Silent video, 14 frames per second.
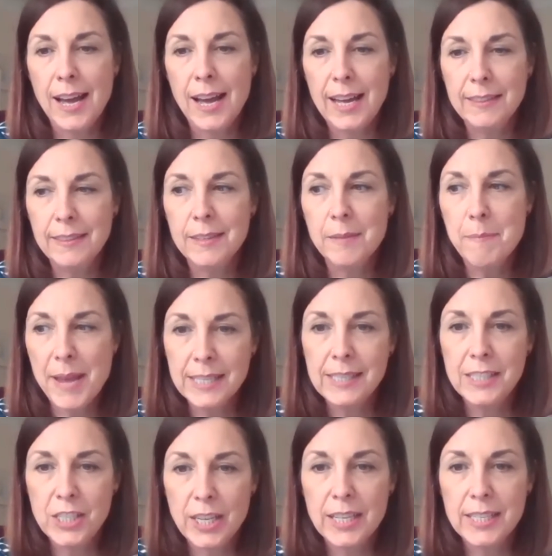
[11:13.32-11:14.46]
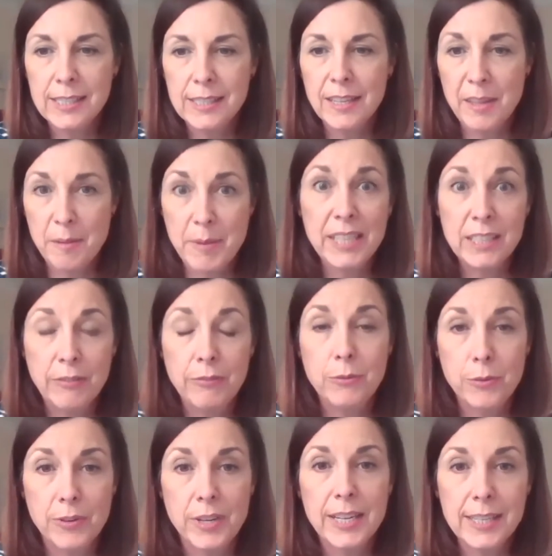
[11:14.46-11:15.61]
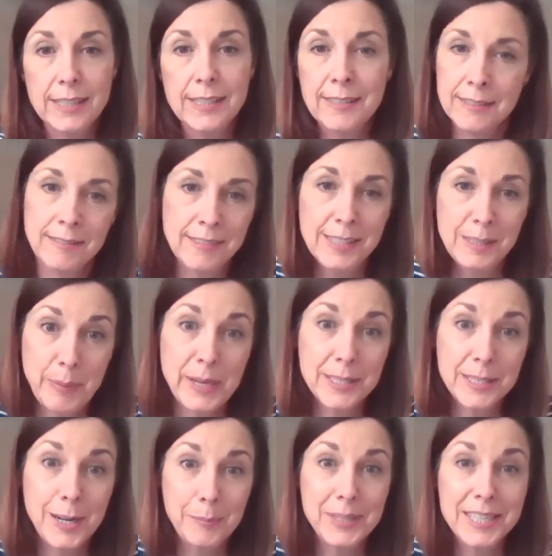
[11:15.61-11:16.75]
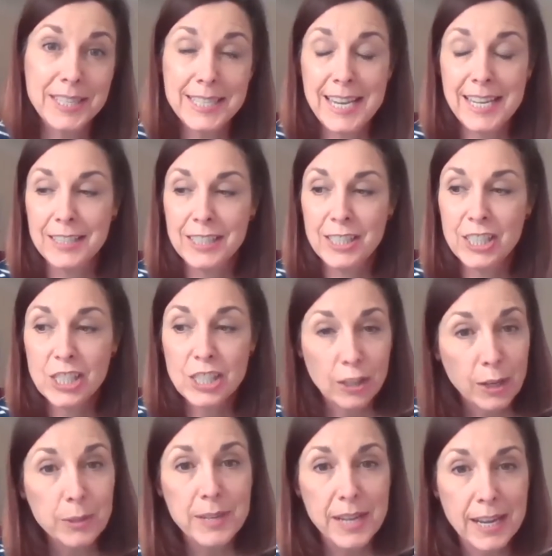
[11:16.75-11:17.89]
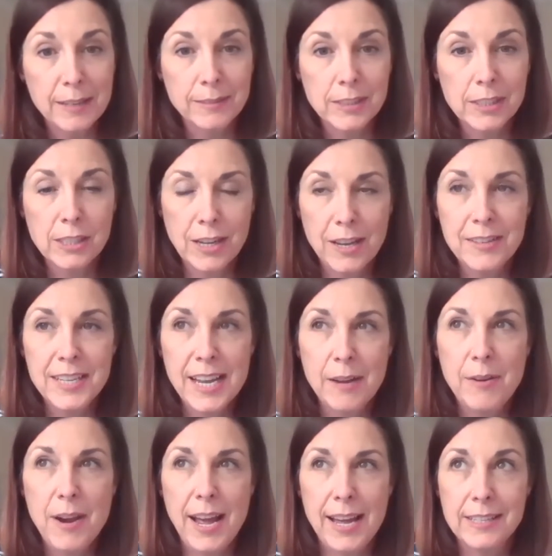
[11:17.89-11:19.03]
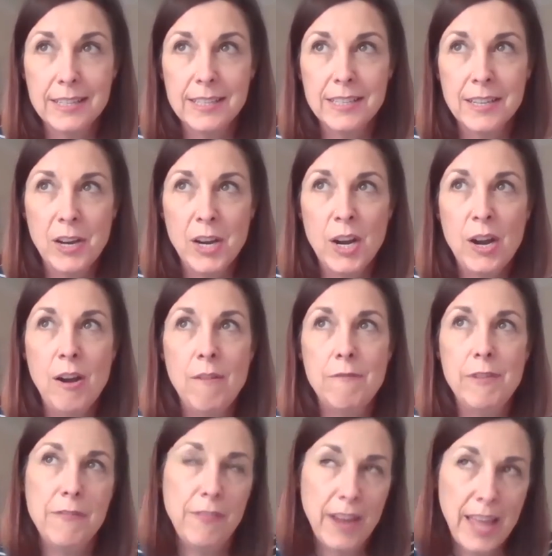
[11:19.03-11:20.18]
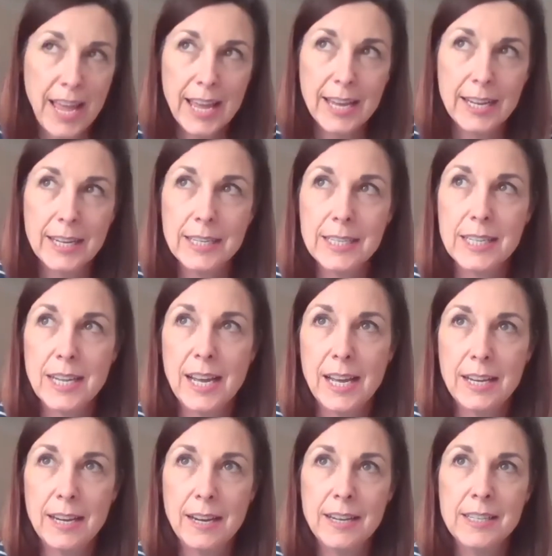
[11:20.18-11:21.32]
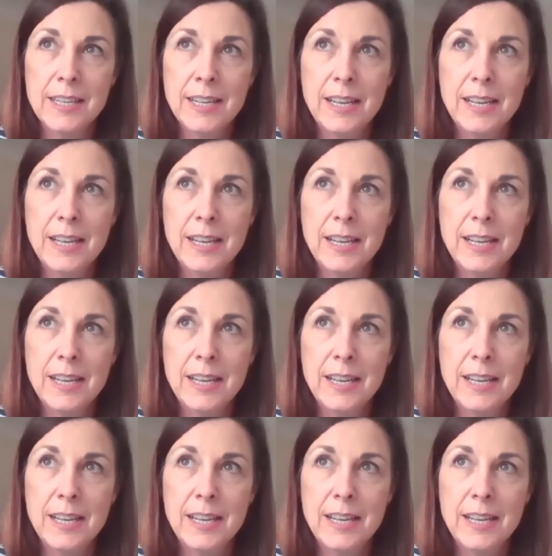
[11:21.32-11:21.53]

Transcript: and the message is, and the metaphor is, to spend time with the snails, to slow down and reflect and